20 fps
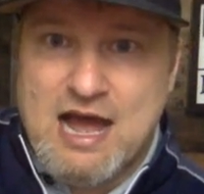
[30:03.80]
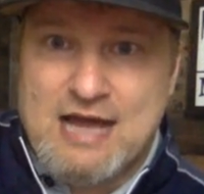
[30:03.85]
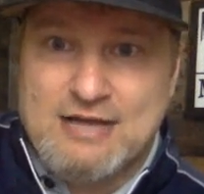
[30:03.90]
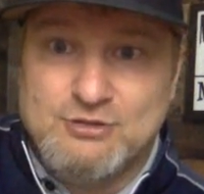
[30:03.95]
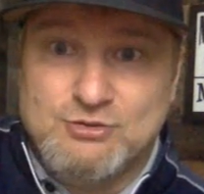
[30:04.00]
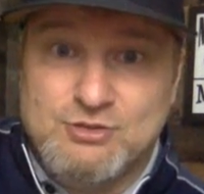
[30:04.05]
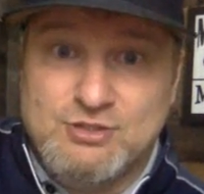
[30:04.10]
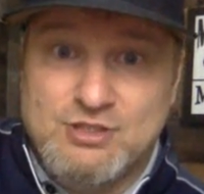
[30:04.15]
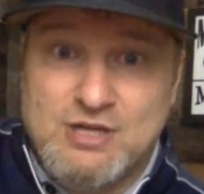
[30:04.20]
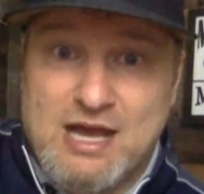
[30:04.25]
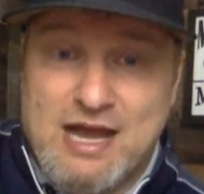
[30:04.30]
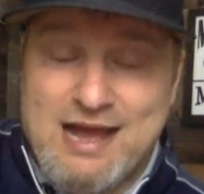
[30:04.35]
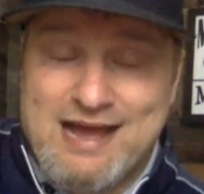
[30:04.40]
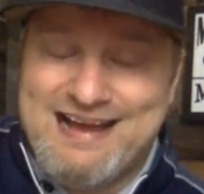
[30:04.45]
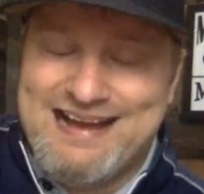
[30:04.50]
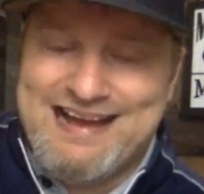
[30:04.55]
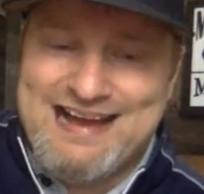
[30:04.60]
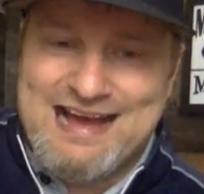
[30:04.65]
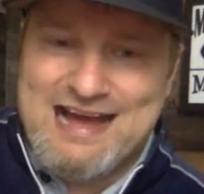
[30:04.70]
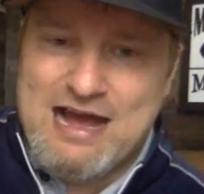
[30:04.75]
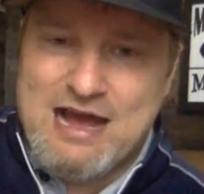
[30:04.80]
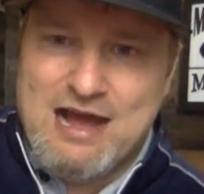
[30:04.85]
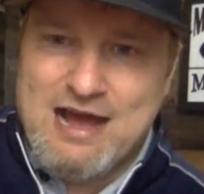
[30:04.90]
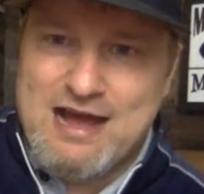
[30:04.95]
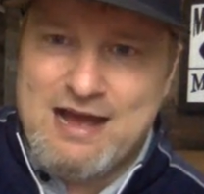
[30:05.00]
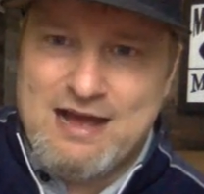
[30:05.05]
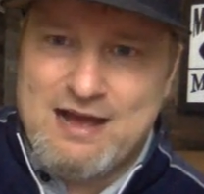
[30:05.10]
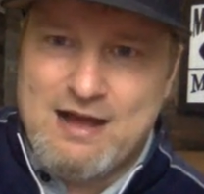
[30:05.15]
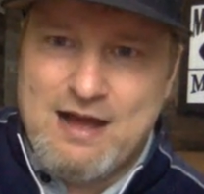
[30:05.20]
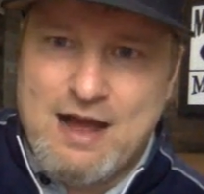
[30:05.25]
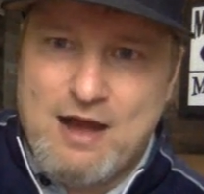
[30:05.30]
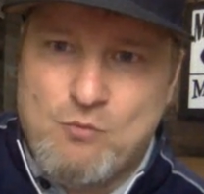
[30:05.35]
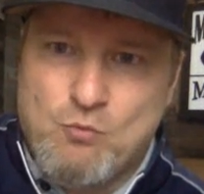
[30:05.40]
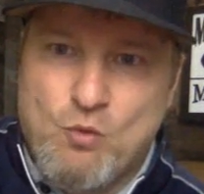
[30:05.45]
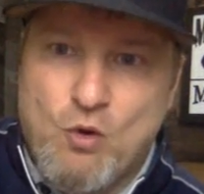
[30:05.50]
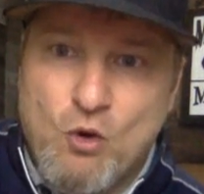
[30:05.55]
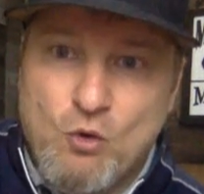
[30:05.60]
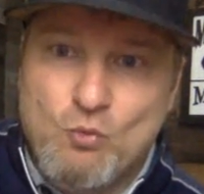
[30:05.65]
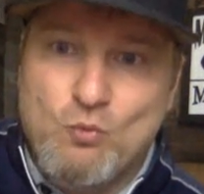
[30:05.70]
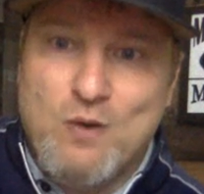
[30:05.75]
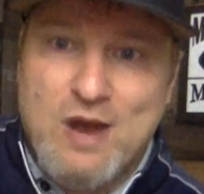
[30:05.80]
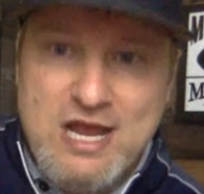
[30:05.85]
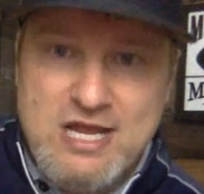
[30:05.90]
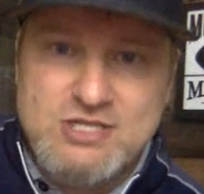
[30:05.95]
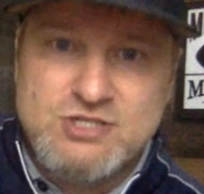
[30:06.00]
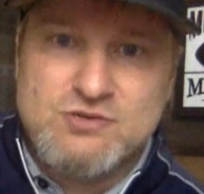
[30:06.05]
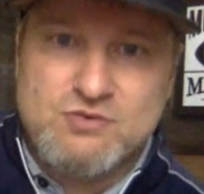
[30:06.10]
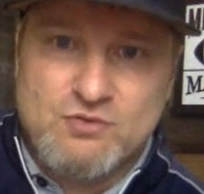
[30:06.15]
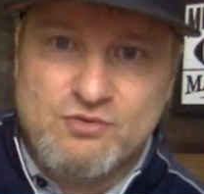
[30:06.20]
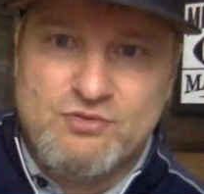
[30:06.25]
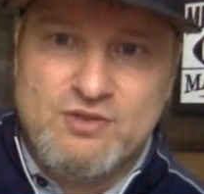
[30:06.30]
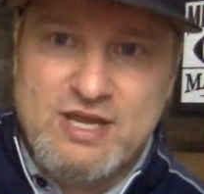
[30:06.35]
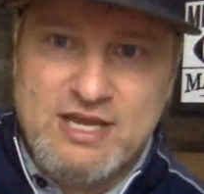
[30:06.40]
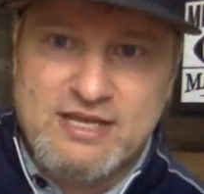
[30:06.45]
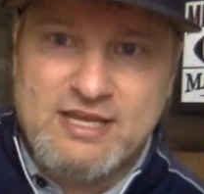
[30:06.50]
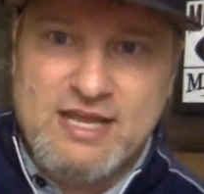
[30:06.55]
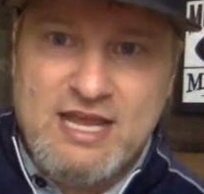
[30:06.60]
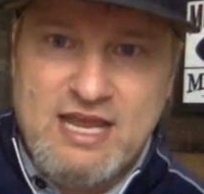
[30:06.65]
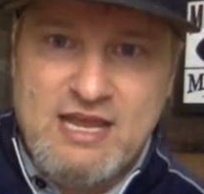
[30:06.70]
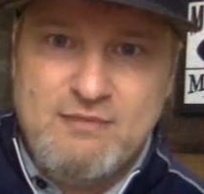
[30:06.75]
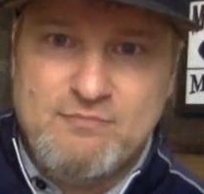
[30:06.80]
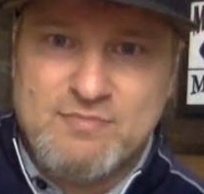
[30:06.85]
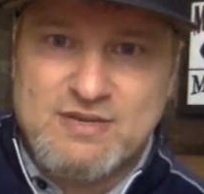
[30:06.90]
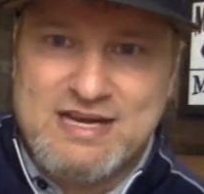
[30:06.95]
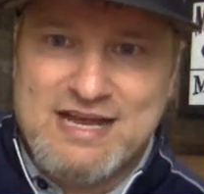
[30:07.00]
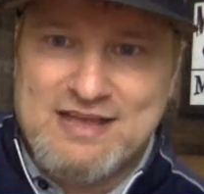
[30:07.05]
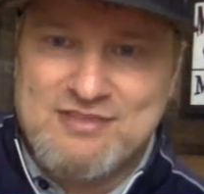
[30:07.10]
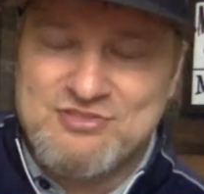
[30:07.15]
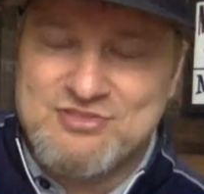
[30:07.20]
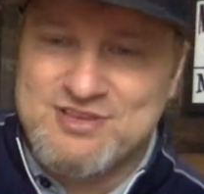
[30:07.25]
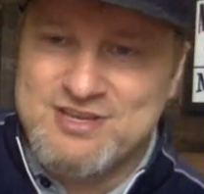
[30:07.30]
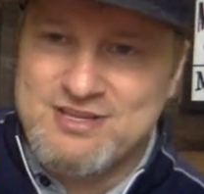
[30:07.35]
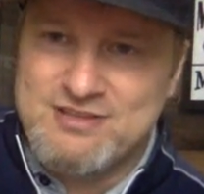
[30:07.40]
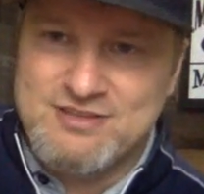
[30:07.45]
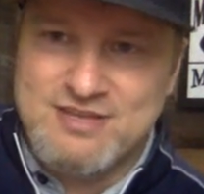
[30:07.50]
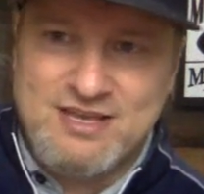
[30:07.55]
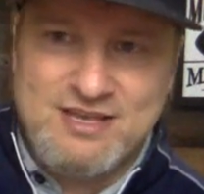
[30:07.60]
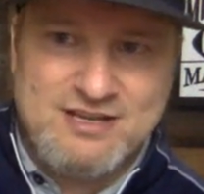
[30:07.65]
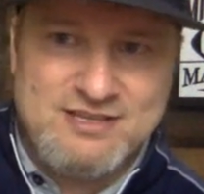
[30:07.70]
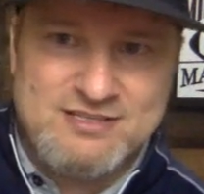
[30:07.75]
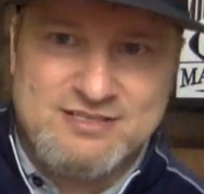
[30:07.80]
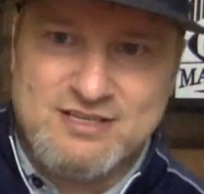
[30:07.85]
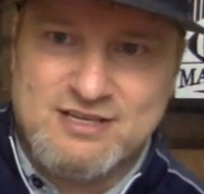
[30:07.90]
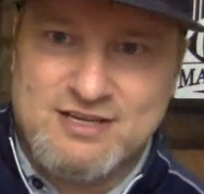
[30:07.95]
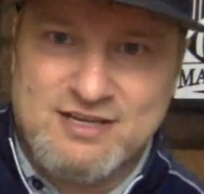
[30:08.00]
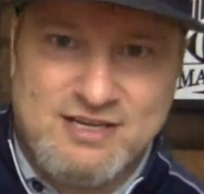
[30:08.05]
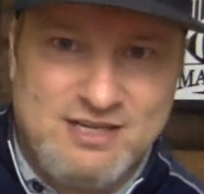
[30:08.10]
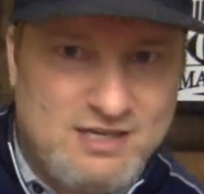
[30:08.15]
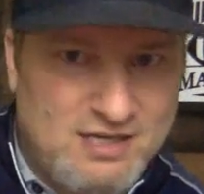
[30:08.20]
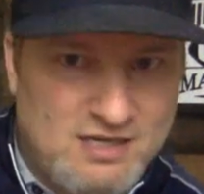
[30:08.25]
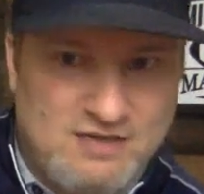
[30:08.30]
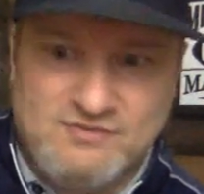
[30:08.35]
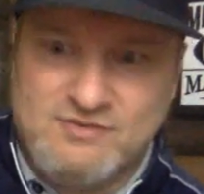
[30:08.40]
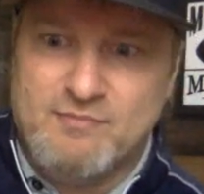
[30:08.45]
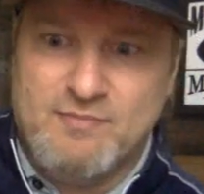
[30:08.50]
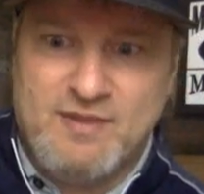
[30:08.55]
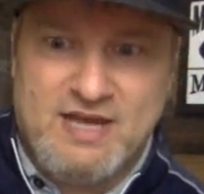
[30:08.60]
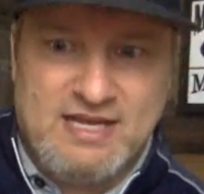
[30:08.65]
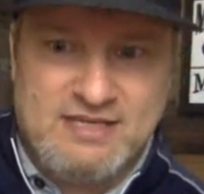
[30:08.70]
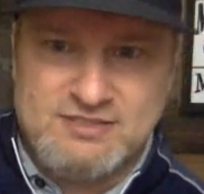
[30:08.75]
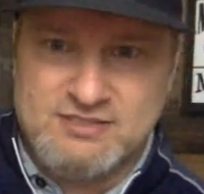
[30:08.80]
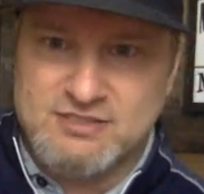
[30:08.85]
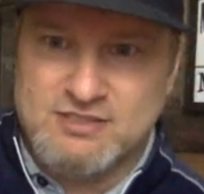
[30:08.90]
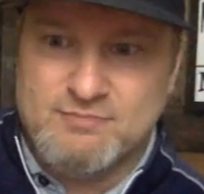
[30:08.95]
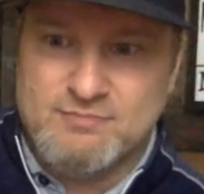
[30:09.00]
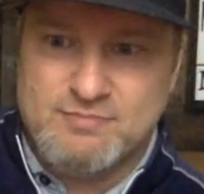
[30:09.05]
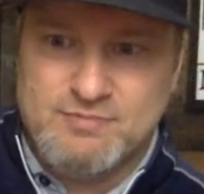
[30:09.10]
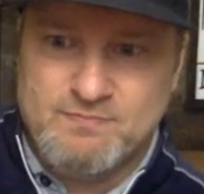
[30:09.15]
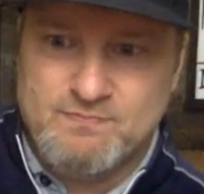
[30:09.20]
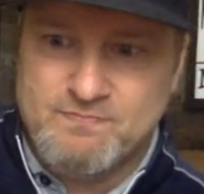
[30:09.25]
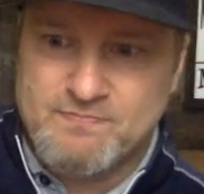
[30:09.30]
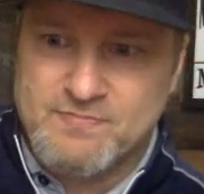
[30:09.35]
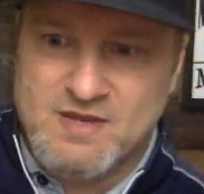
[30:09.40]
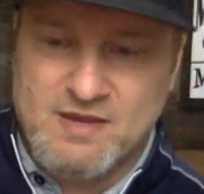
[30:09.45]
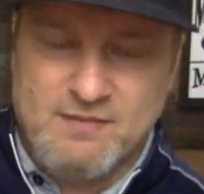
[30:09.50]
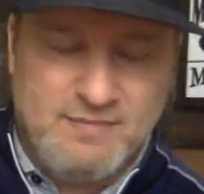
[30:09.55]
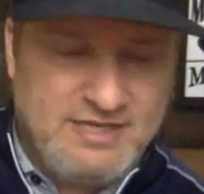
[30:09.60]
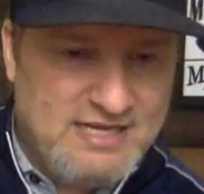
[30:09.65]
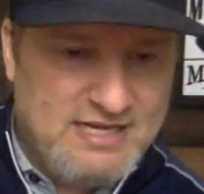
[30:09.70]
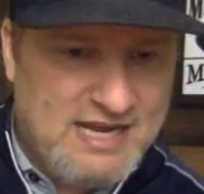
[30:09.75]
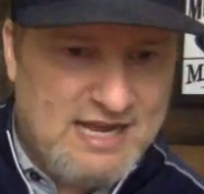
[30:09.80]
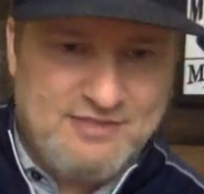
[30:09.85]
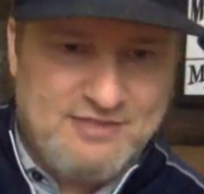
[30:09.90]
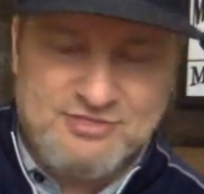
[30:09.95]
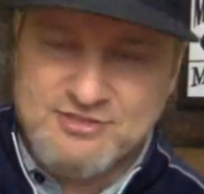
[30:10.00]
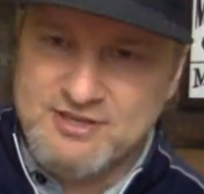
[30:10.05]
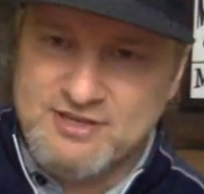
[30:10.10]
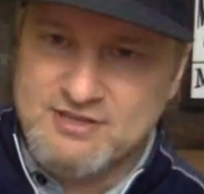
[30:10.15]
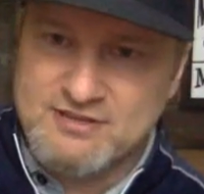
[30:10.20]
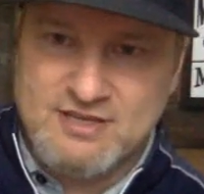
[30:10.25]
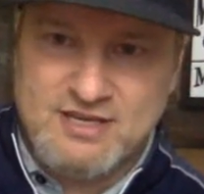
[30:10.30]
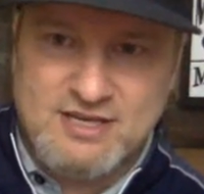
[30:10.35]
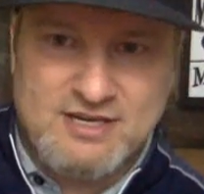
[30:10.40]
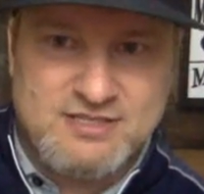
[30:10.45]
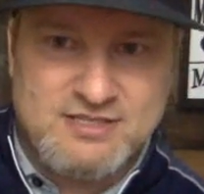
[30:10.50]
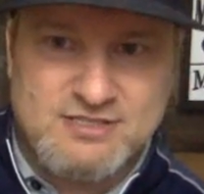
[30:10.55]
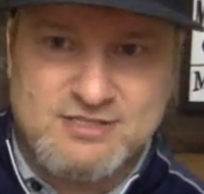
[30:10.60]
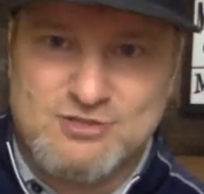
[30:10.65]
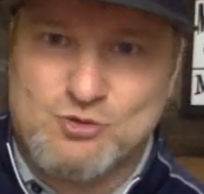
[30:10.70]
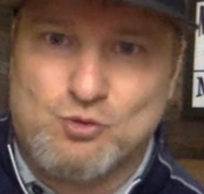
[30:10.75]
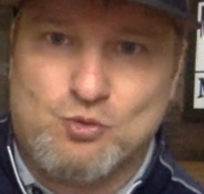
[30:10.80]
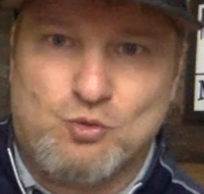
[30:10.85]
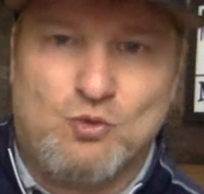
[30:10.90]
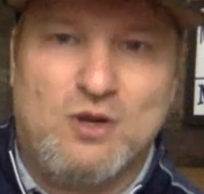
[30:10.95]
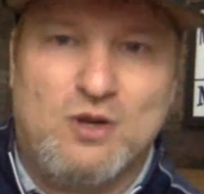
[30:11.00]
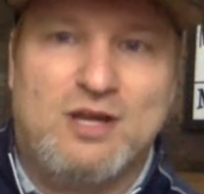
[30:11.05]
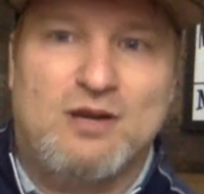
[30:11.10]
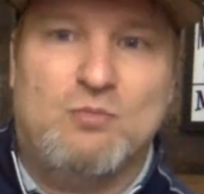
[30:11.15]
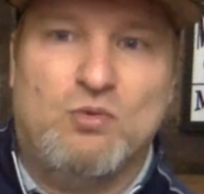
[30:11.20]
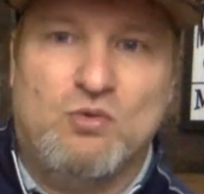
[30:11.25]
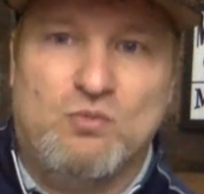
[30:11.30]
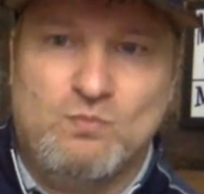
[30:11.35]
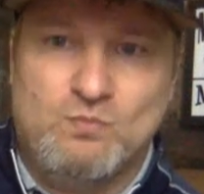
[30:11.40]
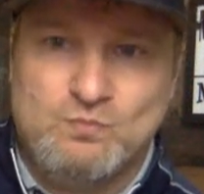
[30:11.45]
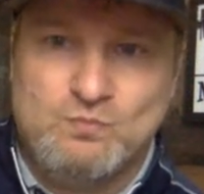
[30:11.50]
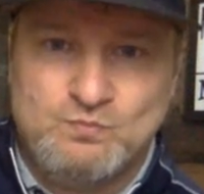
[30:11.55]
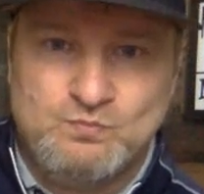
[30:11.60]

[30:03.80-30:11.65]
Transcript: I won't wager on that game, but I think that is a hell of a matchup. I mean, I think that is incredible.